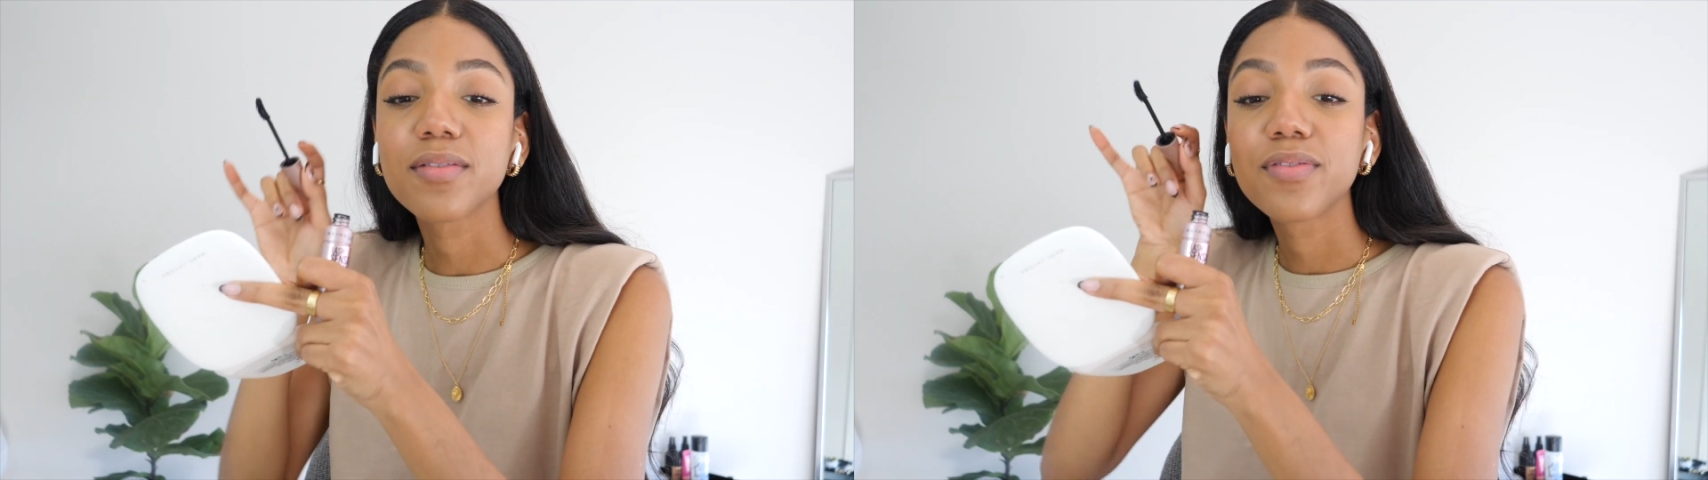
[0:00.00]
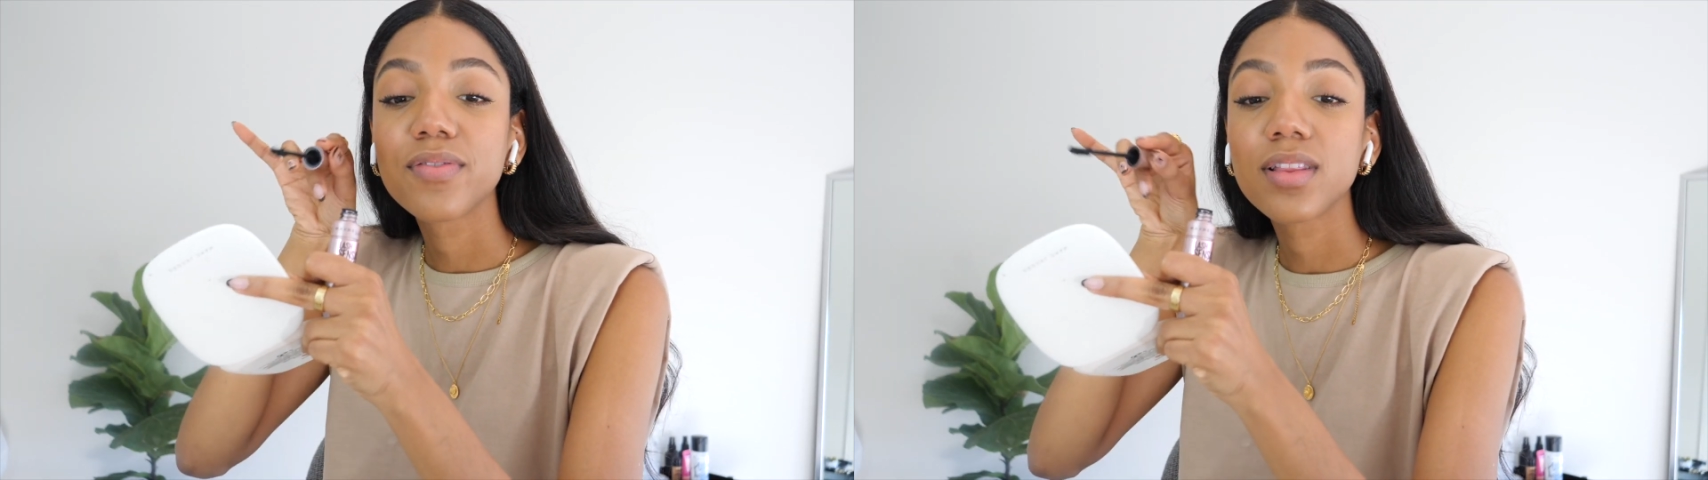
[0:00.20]

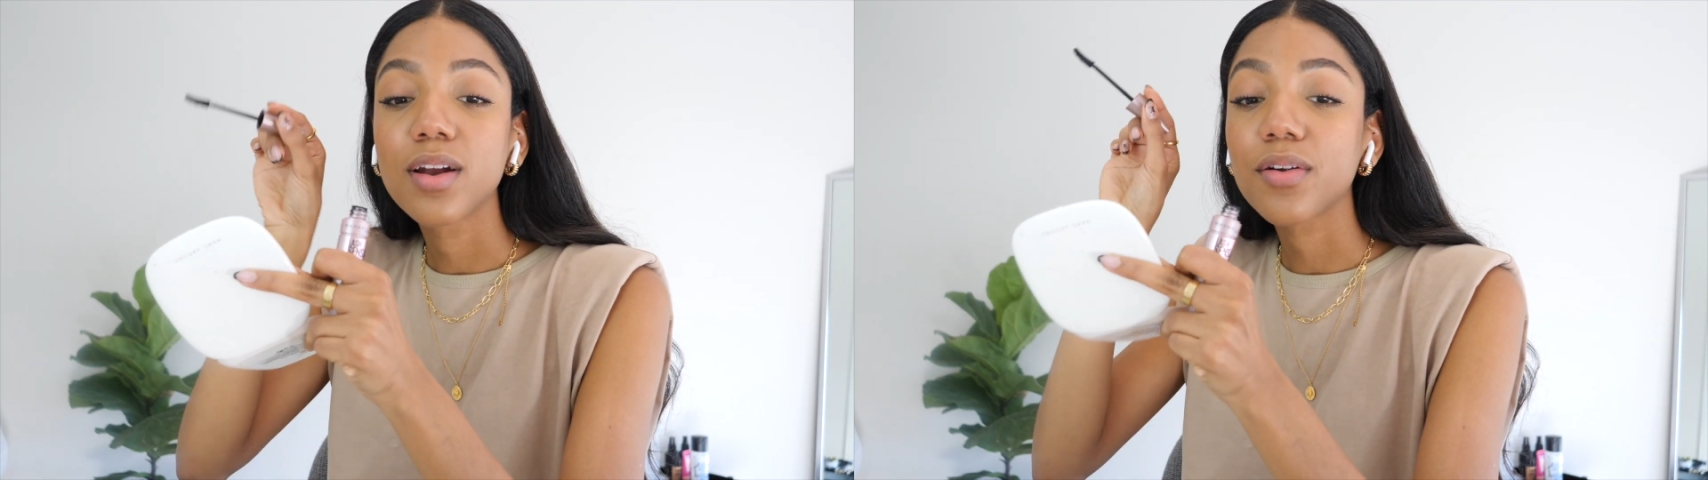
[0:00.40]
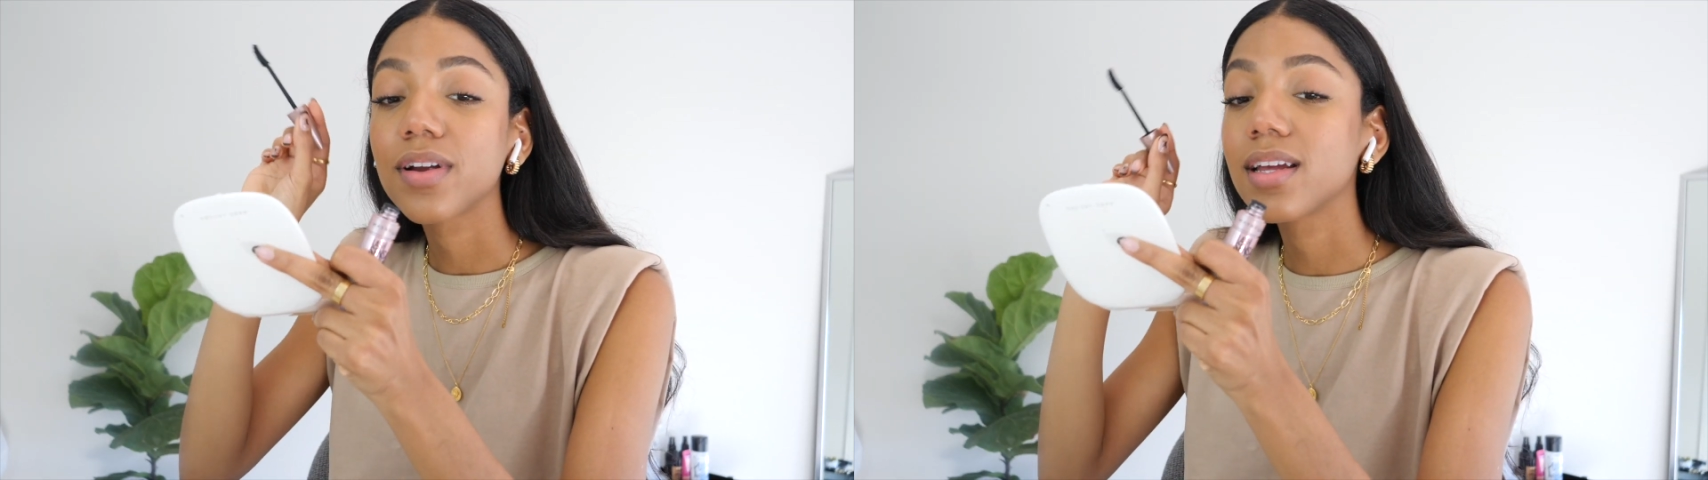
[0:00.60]

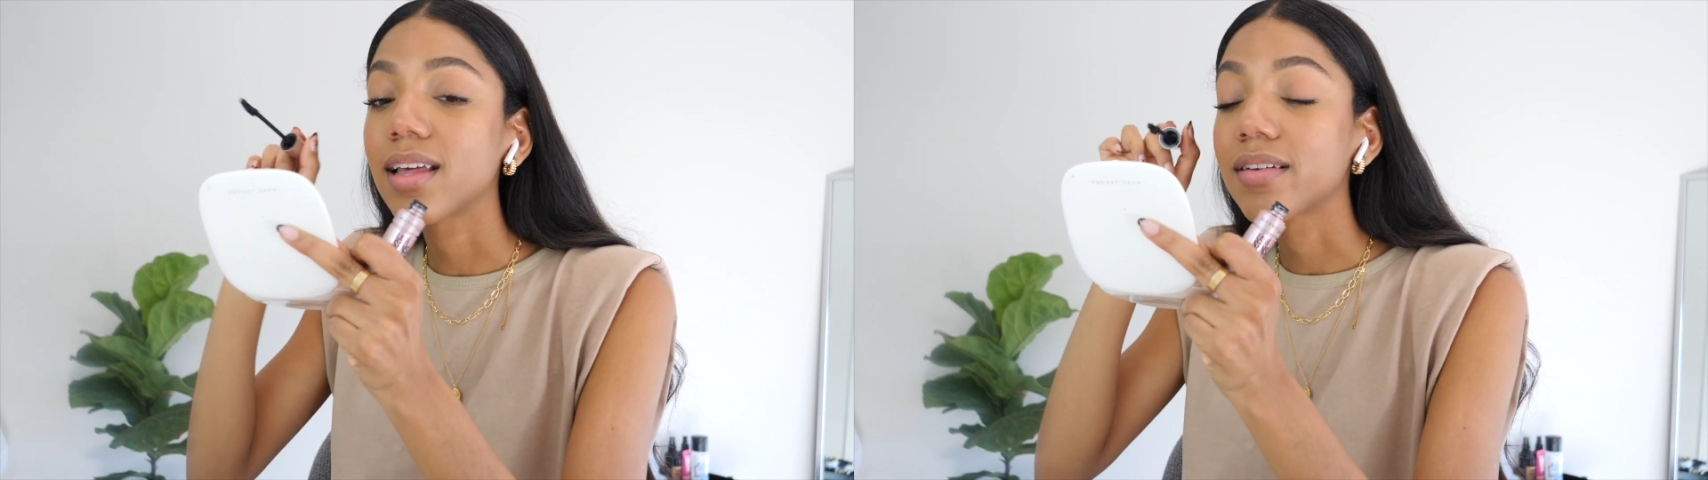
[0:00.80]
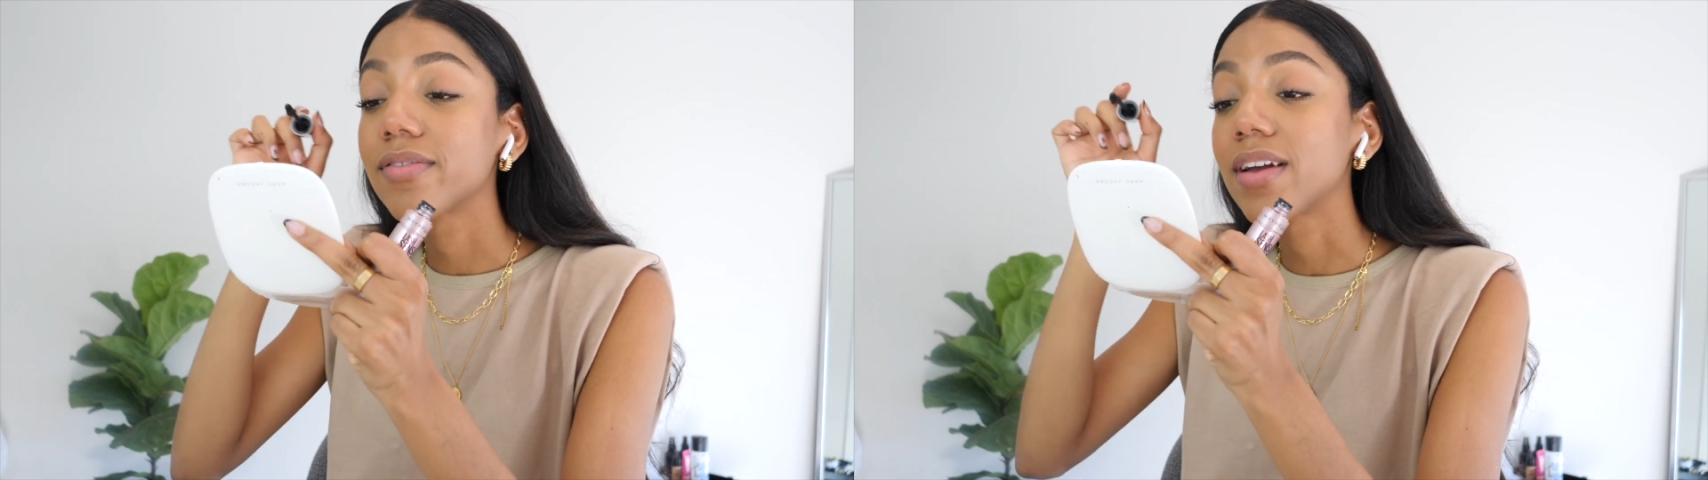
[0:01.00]
fluttery
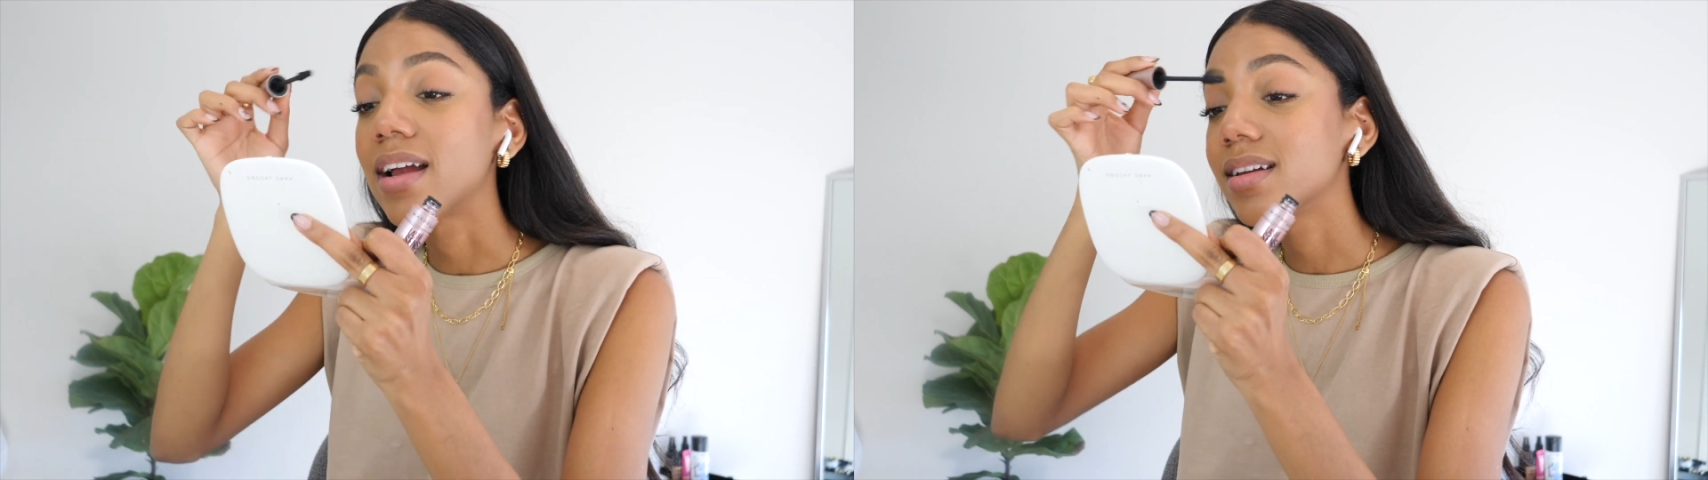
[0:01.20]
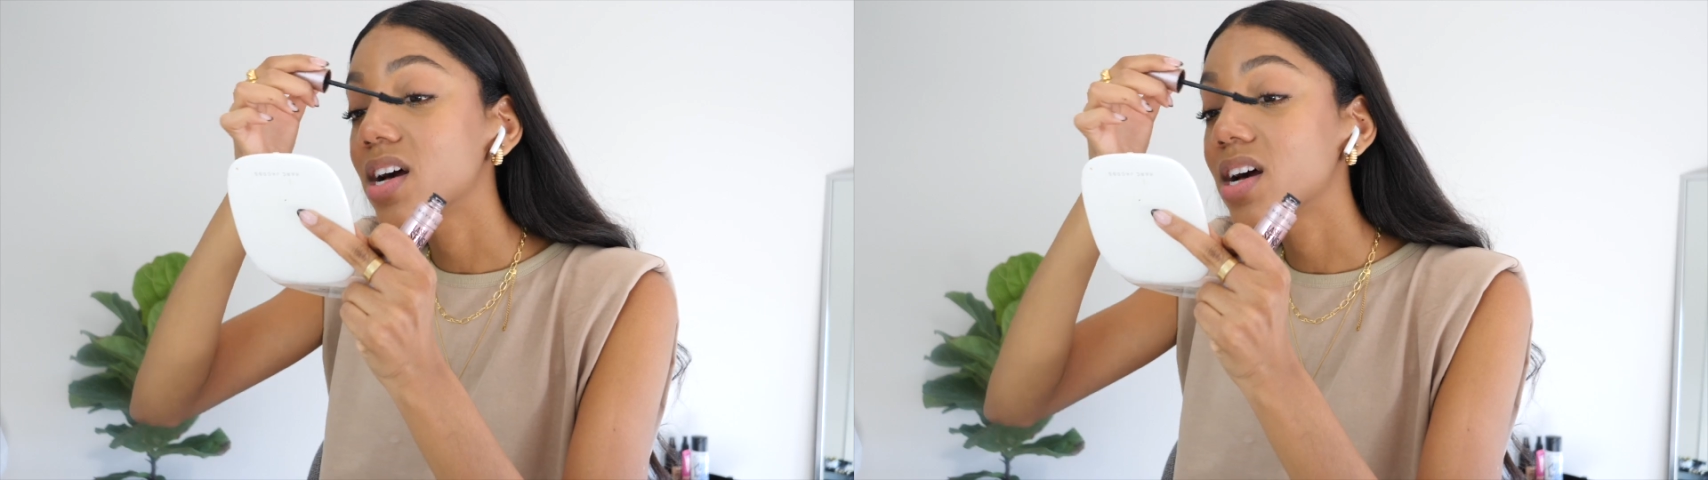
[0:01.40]
like fanned